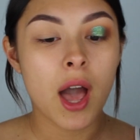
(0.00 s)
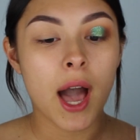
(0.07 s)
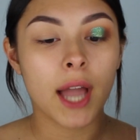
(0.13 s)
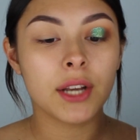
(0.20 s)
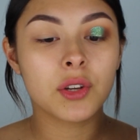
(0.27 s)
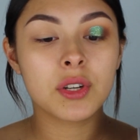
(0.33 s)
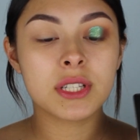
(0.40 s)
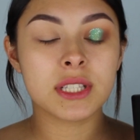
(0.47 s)

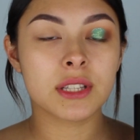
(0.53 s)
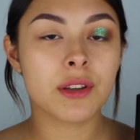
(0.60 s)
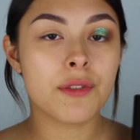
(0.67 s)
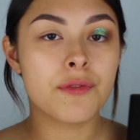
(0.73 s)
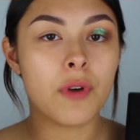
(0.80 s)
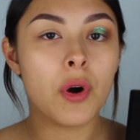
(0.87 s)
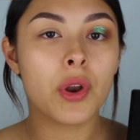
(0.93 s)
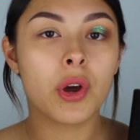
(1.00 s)
I noticed in the
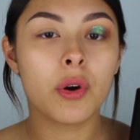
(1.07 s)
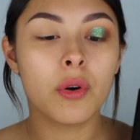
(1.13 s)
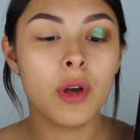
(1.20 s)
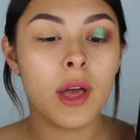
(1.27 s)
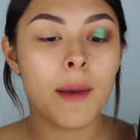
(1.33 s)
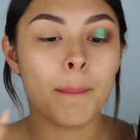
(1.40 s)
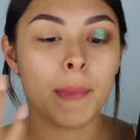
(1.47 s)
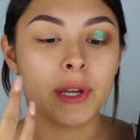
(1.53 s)
photo
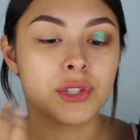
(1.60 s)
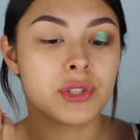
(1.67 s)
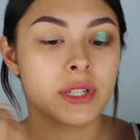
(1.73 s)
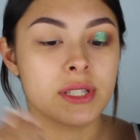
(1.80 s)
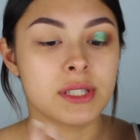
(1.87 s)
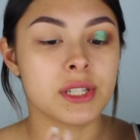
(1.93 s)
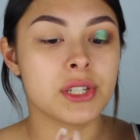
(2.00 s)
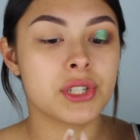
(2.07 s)
my
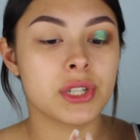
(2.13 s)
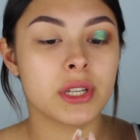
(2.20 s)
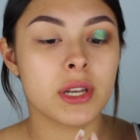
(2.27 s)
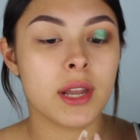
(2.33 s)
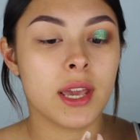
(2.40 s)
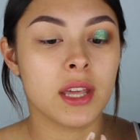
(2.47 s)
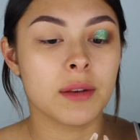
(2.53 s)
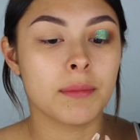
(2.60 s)

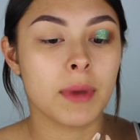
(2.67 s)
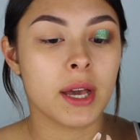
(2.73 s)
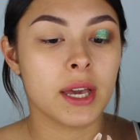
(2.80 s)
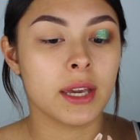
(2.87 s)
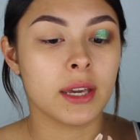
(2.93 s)
transition and